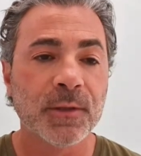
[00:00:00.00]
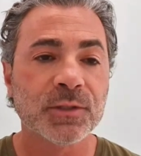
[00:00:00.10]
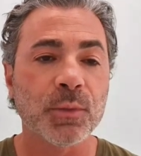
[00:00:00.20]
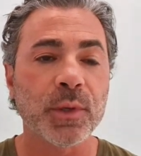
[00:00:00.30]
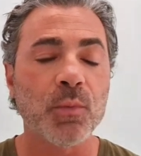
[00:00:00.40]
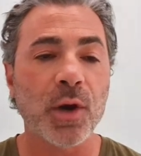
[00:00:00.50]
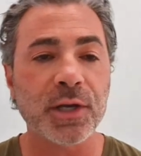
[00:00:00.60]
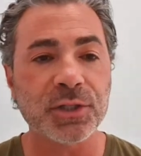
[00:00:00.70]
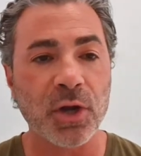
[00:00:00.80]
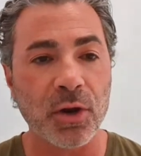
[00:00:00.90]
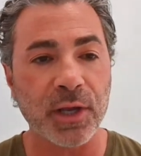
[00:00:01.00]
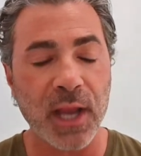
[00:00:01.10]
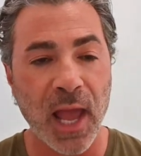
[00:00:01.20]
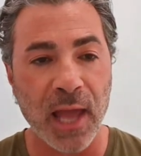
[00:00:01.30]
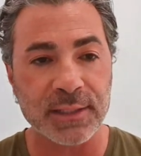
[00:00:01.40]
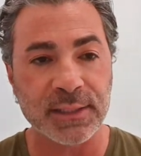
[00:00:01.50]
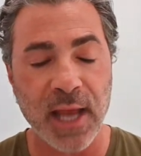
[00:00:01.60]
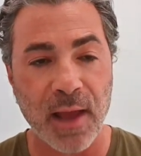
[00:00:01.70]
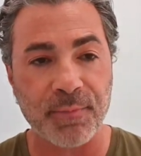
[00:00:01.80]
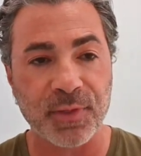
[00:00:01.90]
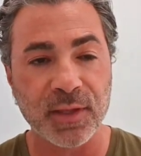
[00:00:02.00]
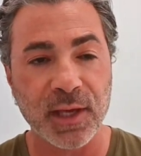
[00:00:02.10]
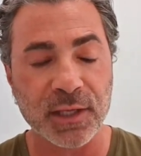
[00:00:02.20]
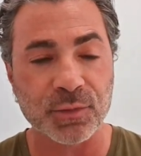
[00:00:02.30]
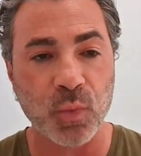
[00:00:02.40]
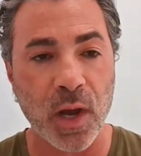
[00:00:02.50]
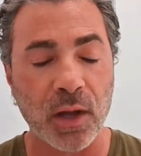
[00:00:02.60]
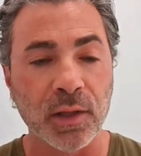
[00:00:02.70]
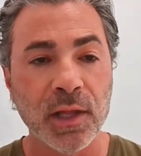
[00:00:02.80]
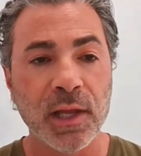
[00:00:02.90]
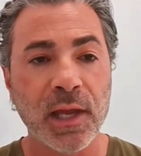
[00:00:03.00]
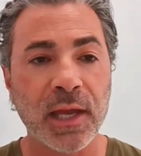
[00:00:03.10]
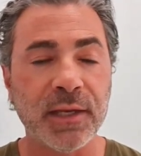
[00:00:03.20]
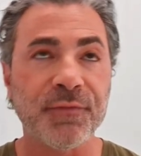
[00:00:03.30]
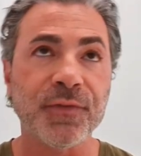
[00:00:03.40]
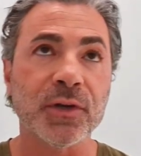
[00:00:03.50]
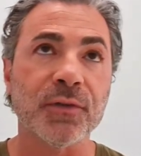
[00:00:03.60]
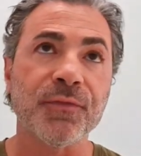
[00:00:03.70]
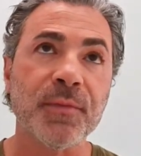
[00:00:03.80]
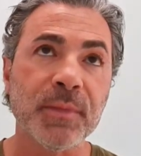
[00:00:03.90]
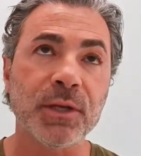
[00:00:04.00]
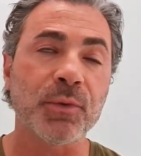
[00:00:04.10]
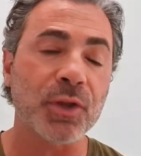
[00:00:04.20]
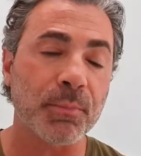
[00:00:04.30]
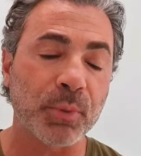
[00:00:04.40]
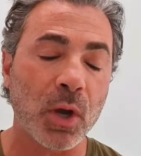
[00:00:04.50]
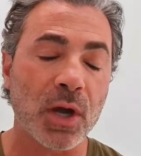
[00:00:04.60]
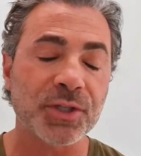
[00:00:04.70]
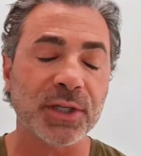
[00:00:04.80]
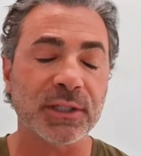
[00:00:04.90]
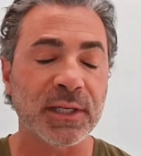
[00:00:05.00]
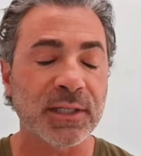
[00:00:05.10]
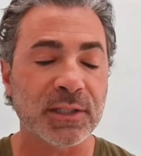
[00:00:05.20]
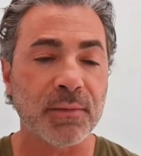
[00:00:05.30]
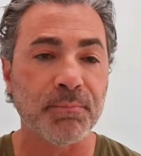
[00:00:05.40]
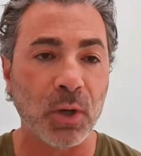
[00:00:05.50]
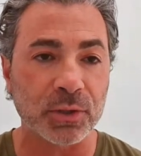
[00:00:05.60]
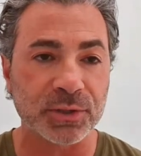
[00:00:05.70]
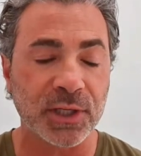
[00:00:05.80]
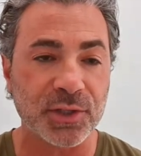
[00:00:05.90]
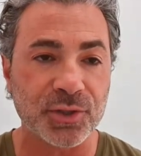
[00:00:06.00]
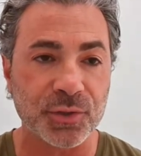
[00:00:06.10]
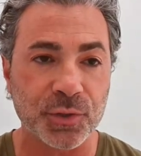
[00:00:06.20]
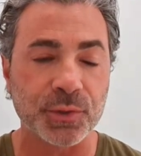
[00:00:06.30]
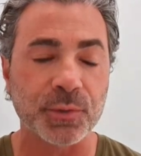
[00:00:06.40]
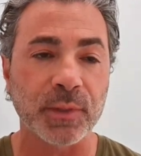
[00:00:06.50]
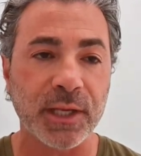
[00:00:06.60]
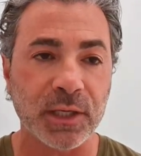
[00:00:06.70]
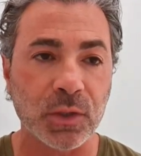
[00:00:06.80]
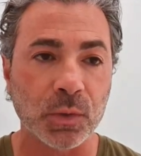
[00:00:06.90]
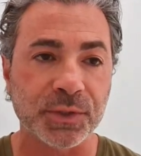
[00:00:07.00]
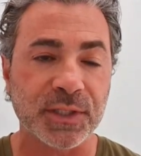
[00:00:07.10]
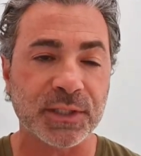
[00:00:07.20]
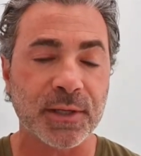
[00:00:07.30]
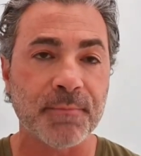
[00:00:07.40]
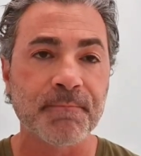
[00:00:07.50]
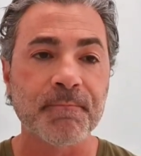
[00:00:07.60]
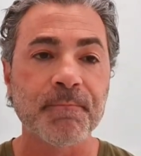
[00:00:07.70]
So we want to target at depth as well. And if you're familiar with our project, it is a bulk tonnage intrusion related gold system.